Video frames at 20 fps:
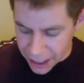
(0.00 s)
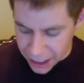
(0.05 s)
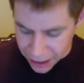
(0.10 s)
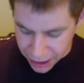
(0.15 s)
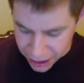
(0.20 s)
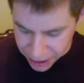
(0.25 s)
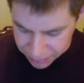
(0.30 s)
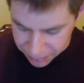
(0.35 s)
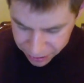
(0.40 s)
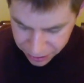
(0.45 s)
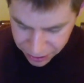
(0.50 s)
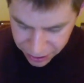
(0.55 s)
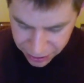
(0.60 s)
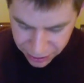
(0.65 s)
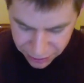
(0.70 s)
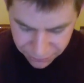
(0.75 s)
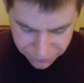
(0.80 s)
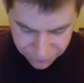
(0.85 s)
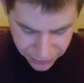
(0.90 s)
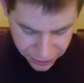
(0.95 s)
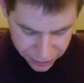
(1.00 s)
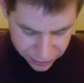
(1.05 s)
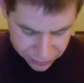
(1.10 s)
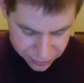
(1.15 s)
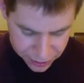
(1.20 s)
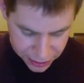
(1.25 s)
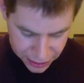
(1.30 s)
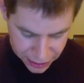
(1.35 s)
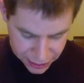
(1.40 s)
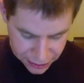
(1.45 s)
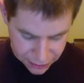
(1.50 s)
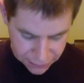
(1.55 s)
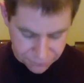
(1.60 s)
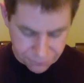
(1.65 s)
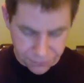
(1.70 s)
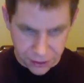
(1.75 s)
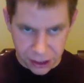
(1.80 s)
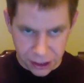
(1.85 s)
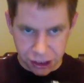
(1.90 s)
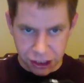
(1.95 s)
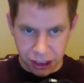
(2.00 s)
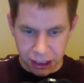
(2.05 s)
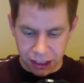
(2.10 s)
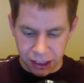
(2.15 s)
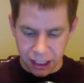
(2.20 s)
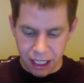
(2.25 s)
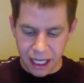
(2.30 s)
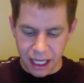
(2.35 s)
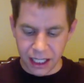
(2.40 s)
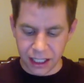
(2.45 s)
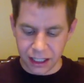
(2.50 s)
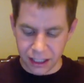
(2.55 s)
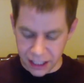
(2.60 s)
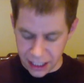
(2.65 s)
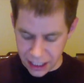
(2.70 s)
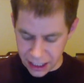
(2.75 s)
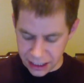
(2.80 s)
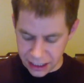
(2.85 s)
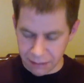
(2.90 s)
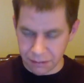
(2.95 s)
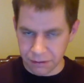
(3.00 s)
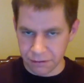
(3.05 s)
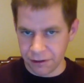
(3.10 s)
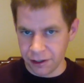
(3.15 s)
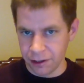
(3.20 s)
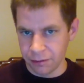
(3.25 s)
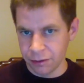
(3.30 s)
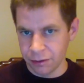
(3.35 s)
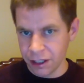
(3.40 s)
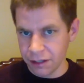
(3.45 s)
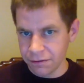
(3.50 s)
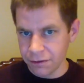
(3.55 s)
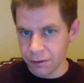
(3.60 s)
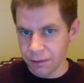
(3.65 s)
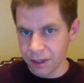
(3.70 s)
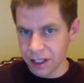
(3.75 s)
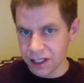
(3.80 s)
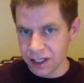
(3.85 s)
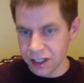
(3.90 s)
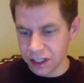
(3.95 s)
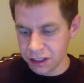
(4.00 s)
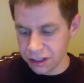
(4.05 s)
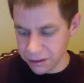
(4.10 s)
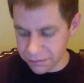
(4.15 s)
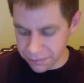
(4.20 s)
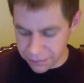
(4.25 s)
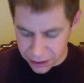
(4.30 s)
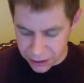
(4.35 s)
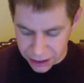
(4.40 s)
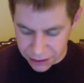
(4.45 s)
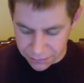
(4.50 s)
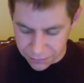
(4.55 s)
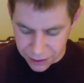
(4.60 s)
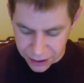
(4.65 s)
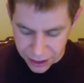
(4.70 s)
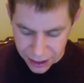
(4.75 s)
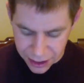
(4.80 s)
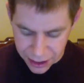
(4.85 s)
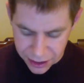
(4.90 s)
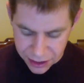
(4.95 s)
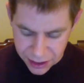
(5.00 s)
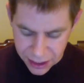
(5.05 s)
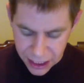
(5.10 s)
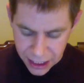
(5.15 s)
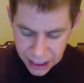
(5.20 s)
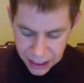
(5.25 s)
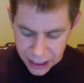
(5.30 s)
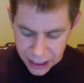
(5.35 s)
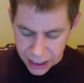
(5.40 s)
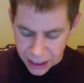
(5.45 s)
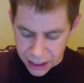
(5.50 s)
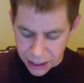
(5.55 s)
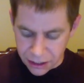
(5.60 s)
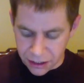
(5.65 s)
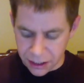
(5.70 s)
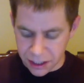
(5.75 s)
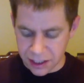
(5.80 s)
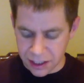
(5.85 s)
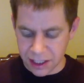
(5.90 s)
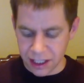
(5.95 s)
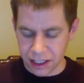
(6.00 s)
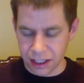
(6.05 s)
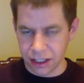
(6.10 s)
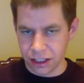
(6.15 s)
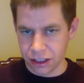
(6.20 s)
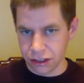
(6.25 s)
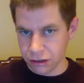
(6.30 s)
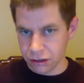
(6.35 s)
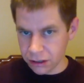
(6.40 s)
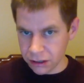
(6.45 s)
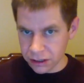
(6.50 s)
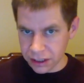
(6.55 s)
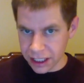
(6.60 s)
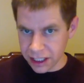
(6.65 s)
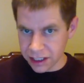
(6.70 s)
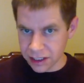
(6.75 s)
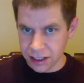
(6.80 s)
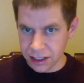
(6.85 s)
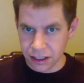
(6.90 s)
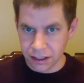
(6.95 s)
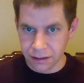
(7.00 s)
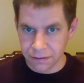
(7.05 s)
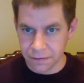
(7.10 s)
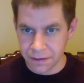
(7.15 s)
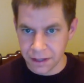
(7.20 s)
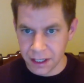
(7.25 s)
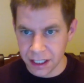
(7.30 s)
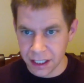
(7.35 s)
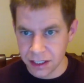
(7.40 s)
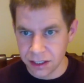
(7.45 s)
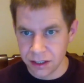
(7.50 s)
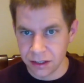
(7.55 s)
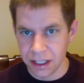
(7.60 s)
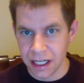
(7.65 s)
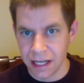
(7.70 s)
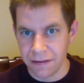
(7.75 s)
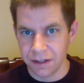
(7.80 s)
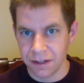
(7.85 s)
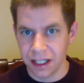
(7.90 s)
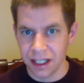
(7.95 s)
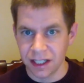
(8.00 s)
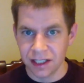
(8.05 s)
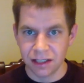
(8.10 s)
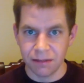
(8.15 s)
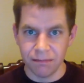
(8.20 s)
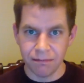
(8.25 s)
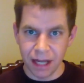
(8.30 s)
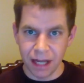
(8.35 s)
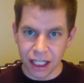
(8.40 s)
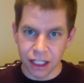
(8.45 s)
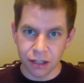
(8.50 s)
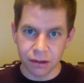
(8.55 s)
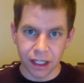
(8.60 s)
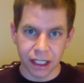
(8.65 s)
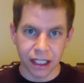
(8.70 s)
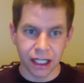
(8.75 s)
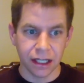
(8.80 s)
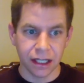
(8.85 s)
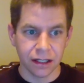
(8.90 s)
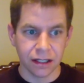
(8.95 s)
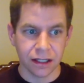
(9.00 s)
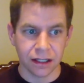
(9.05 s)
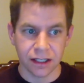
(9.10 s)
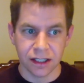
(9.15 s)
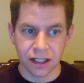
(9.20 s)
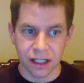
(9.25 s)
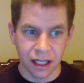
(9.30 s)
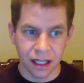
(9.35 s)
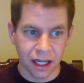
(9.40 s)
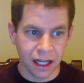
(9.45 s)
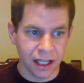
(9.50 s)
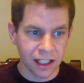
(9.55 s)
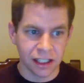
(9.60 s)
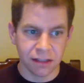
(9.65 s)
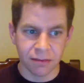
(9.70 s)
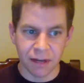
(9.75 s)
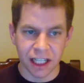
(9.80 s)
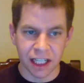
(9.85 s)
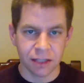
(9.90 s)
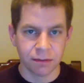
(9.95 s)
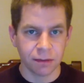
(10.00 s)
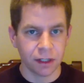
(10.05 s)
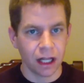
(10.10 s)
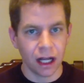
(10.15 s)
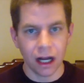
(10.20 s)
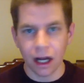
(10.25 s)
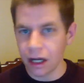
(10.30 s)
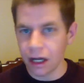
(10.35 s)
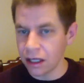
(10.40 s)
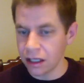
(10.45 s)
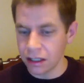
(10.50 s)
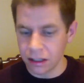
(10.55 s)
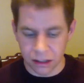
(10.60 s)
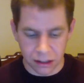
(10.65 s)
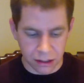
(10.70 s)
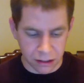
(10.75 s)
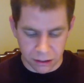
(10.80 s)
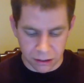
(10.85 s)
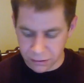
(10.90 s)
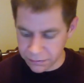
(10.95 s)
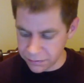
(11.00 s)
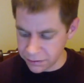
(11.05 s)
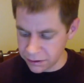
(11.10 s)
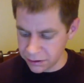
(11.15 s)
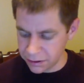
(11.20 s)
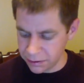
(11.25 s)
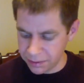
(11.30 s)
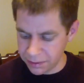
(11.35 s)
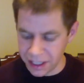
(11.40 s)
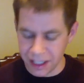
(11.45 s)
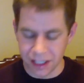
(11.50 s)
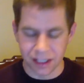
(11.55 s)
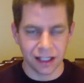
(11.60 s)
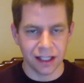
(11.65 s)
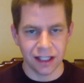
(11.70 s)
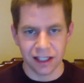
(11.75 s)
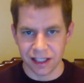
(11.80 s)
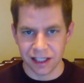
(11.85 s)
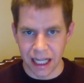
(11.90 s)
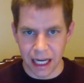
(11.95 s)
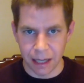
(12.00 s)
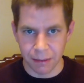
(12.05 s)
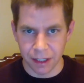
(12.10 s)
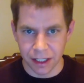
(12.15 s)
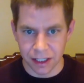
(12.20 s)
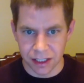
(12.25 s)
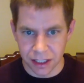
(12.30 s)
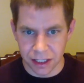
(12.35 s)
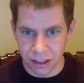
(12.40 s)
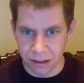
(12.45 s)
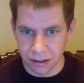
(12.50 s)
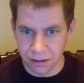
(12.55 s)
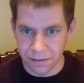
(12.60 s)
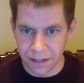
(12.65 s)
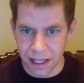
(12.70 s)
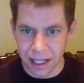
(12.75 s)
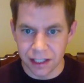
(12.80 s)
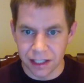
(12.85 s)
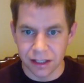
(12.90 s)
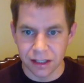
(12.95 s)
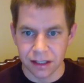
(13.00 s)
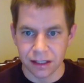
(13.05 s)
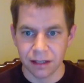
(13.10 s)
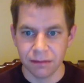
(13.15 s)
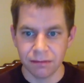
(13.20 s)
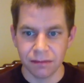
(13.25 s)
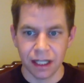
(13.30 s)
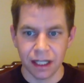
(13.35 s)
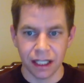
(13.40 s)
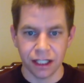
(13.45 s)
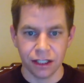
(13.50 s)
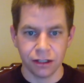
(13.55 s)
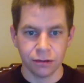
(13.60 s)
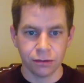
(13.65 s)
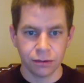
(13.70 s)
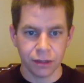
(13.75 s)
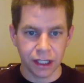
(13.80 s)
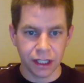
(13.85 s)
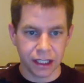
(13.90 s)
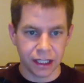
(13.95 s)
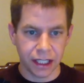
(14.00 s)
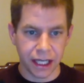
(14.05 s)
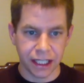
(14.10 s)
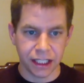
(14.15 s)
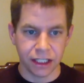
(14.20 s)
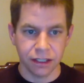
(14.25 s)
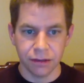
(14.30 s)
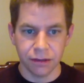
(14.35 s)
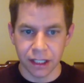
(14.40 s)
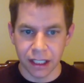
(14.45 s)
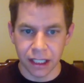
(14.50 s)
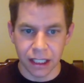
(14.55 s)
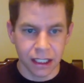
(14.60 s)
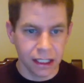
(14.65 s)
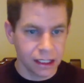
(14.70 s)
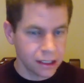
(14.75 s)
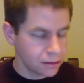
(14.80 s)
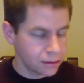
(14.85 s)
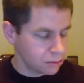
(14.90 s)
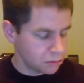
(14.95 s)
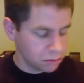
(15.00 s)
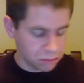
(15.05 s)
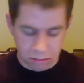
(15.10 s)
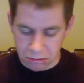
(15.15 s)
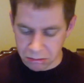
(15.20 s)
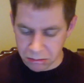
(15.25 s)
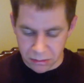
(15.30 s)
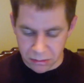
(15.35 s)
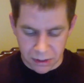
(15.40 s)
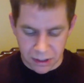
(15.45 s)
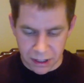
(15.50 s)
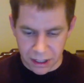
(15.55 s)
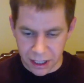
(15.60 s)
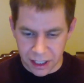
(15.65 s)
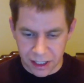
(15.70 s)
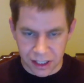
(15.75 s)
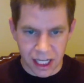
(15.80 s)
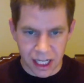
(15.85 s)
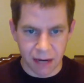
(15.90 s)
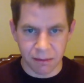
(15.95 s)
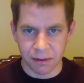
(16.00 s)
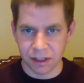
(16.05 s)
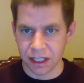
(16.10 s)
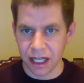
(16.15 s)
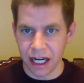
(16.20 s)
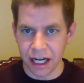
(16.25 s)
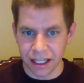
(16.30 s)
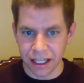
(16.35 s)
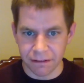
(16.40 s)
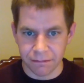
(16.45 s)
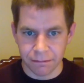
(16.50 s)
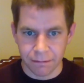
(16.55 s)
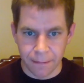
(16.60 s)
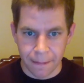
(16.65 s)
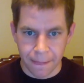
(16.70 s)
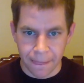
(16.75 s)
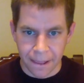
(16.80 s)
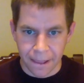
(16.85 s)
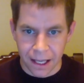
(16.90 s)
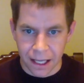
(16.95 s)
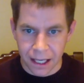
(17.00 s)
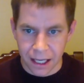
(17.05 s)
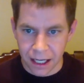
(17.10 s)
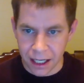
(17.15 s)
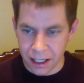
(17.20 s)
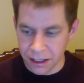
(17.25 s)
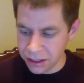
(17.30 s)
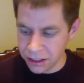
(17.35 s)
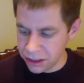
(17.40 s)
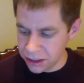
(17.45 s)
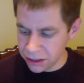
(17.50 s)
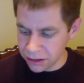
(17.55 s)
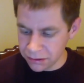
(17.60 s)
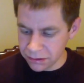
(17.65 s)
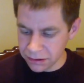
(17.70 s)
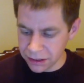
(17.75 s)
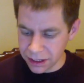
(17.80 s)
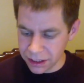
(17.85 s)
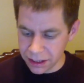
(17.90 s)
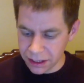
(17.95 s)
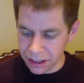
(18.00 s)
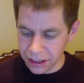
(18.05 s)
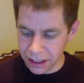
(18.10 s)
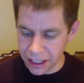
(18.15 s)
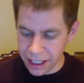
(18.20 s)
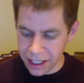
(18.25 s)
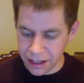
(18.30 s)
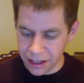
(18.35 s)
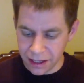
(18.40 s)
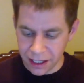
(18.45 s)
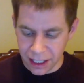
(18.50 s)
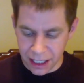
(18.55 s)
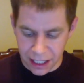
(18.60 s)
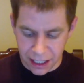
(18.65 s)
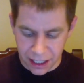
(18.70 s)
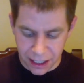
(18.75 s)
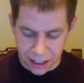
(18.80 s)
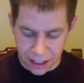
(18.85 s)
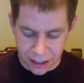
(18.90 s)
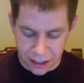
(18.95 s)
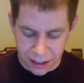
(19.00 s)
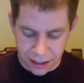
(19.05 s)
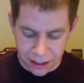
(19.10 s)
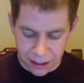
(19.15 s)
You can configure the function and the depth of field preview buttons to do different things. You can set the control dials to do different things. You can have a custom menu on here. There's customizable all over the place on this camera. So if that's something that you really like doing, this camera's got it. Don't let the